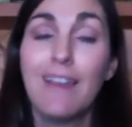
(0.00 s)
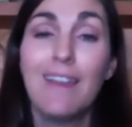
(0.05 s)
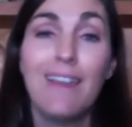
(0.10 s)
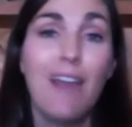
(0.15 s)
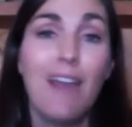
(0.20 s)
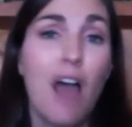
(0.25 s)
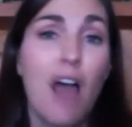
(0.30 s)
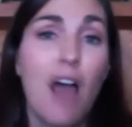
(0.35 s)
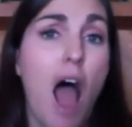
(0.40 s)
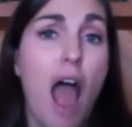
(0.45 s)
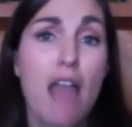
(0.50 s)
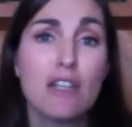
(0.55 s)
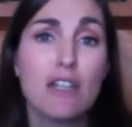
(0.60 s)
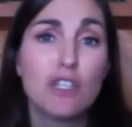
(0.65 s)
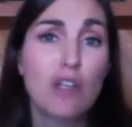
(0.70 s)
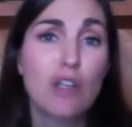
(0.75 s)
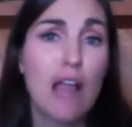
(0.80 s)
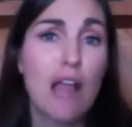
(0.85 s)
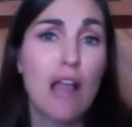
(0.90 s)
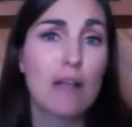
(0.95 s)
I
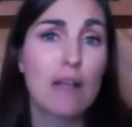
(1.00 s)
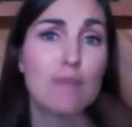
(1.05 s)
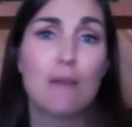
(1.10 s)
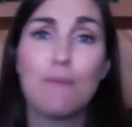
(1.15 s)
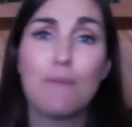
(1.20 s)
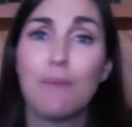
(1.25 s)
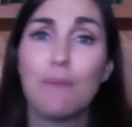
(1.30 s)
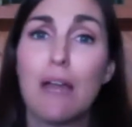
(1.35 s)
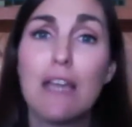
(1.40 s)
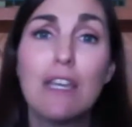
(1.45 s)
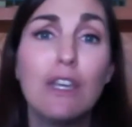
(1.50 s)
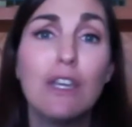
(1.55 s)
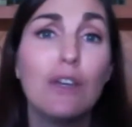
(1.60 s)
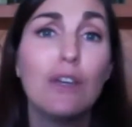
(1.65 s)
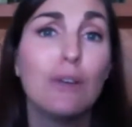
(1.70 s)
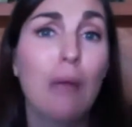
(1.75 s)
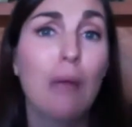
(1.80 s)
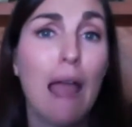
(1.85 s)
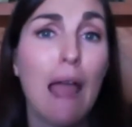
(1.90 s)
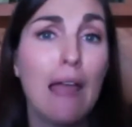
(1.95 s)
attract people like you,
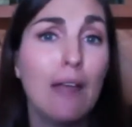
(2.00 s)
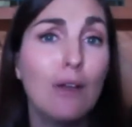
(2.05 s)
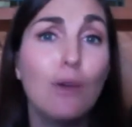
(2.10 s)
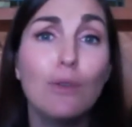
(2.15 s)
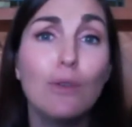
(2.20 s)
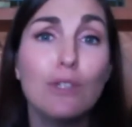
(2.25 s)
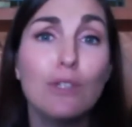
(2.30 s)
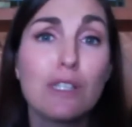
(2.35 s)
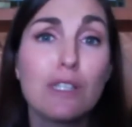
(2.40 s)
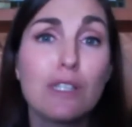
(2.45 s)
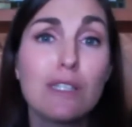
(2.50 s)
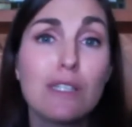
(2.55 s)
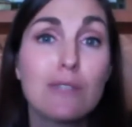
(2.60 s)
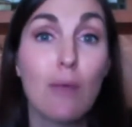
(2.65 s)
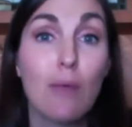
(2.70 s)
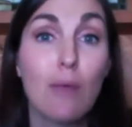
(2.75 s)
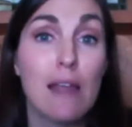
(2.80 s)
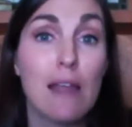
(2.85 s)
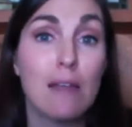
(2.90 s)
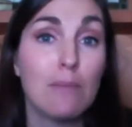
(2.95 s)
right, who just
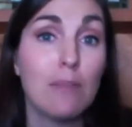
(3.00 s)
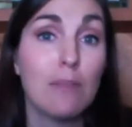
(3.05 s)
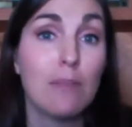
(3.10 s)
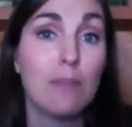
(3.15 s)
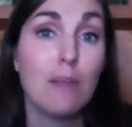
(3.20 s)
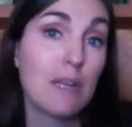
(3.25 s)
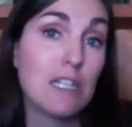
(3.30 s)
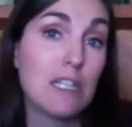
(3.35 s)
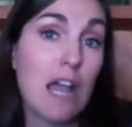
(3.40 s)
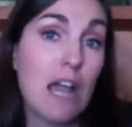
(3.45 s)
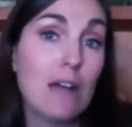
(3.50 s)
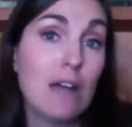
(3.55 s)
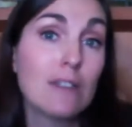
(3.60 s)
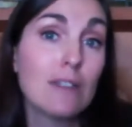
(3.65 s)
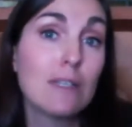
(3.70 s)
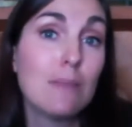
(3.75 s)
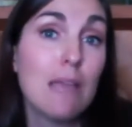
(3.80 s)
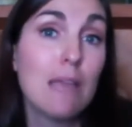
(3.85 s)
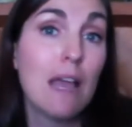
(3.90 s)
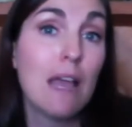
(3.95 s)
randomly reach out to
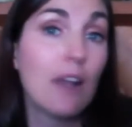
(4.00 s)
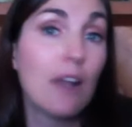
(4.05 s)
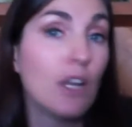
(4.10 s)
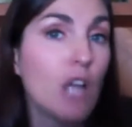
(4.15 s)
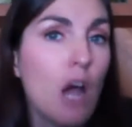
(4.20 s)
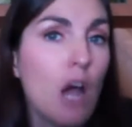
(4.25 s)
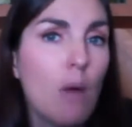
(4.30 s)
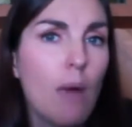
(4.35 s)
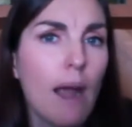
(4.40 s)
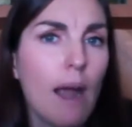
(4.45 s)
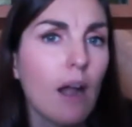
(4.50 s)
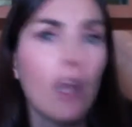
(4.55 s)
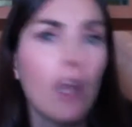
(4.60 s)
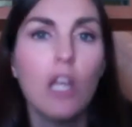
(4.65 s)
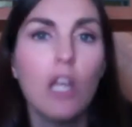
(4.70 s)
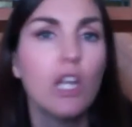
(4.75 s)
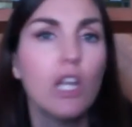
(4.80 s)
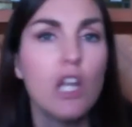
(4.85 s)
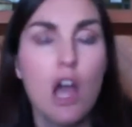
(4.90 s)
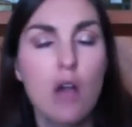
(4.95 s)
me out of nowhere.
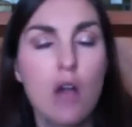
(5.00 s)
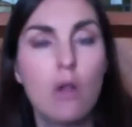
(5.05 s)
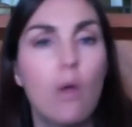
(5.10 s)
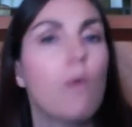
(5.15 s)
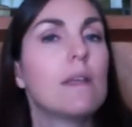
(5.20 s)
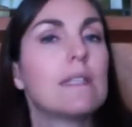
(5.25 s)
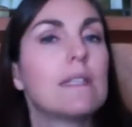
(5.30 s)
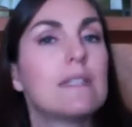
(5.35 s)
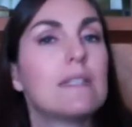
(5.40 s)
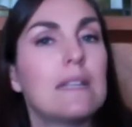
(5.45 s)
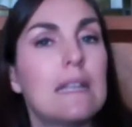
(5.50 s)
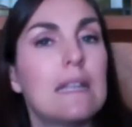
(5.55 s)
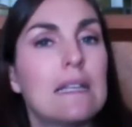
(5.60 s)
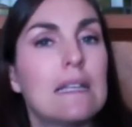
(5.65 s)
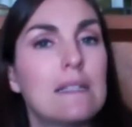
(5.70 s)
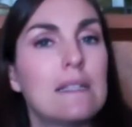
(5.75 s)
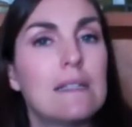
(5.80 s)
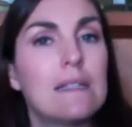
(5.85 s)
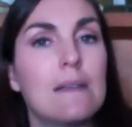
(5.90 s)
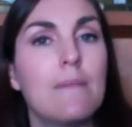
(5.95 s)
No
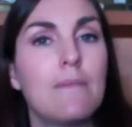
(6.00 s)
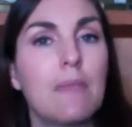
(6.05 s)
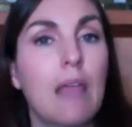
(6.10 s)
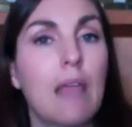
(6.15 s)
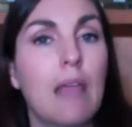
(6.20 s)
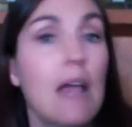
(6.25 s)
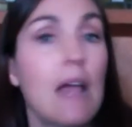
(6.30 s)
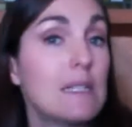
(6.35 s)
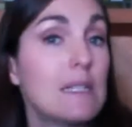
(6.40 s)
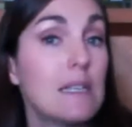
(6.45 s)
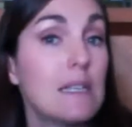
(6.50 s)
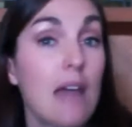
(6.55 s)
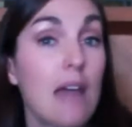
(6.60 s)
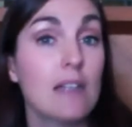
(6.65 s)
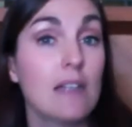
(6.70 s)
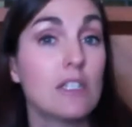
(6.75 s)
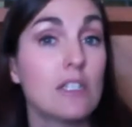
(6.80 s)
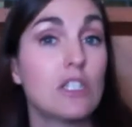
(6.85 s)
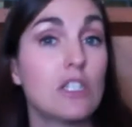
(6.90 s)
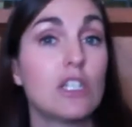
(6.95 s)
coincidence. I see that
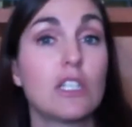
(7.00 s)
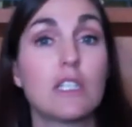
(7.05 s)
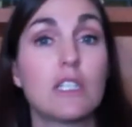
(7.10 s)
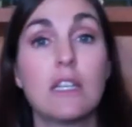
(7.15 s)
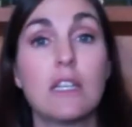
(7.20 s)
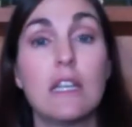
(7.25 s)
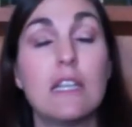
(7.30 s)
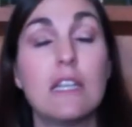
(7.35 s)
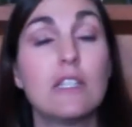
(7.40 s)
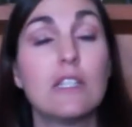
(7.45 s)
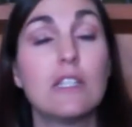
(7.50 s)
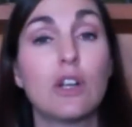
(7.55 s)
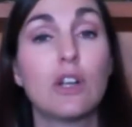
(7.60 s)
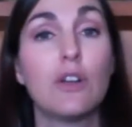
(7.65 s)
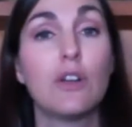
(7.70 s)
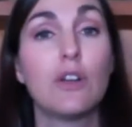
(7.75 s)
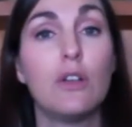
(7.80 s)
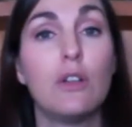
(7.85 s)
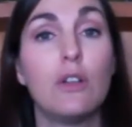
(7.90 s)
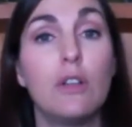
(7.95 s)
as just an
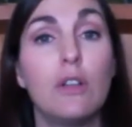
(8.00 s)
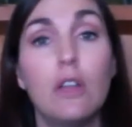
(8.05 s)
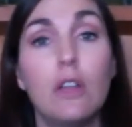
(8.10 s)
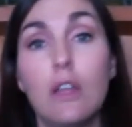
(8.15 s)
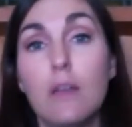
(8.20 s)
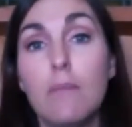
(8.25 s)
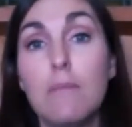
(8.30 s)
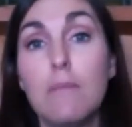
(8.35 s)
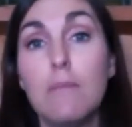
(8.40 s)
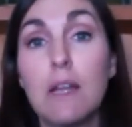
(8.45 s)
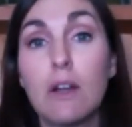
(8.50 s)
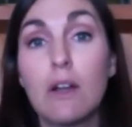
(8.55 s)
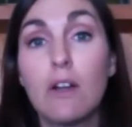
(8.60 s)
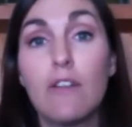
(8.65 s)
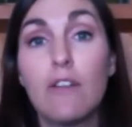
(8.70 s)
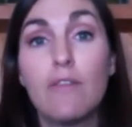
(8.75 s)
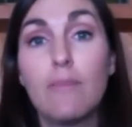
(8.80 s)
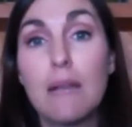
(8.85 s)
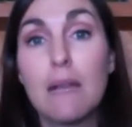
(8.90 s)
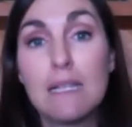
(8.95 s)
internal mirror of
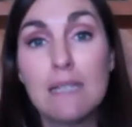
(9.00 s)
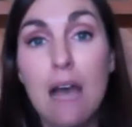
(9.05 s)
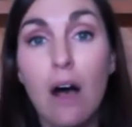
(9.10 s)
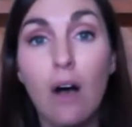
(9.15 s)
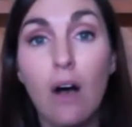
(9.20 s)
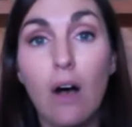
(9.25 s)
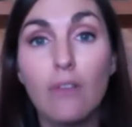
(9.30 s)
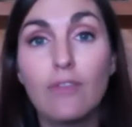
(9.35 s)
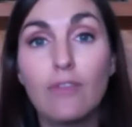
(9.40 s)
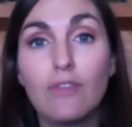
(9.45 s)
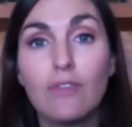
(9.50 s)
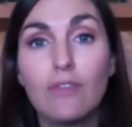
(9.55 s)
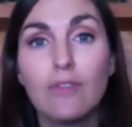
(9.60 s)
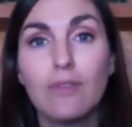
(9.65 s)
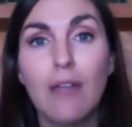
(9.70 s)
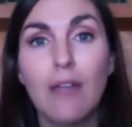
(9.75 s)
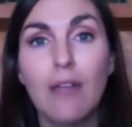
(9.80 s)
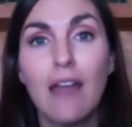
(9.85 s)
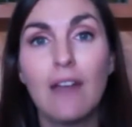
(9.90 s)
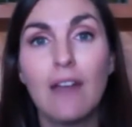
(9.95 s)
myself,
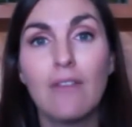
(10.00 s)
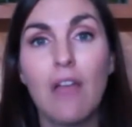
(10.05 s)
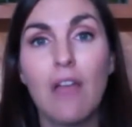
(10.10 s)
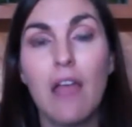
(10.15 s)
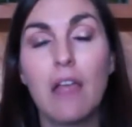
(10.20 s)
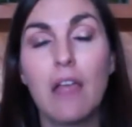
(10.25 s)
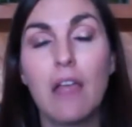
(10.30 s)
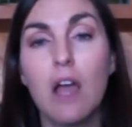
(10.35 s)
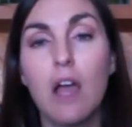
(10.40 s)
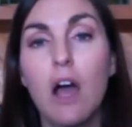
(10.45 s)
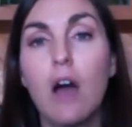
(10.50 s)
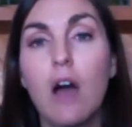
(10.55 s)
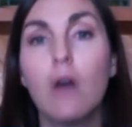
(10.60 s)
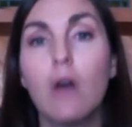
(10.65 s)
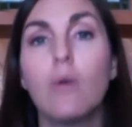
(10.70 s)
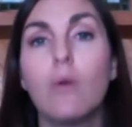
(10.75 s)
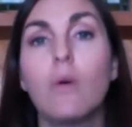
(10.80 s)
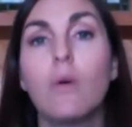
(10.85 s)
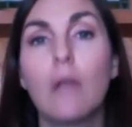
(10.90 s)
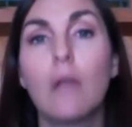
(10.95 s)
right, of like, oh,
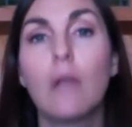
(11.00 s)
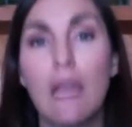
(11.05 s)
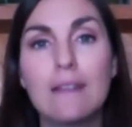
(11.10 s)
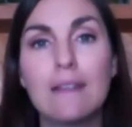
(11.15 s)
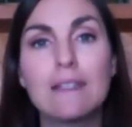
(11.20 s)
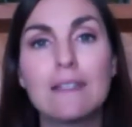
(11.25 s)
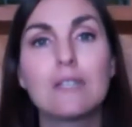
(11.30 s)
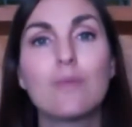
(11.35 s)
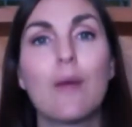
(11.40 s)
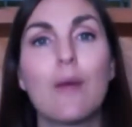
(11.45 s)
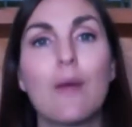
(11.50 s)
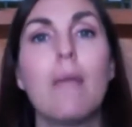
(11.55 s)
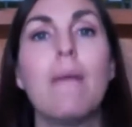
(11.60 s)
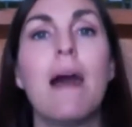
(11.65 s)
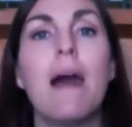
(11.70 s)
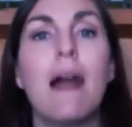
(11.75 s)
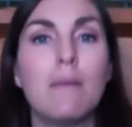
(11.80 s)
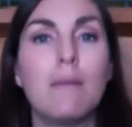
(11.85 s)
okay, this is where I'm at.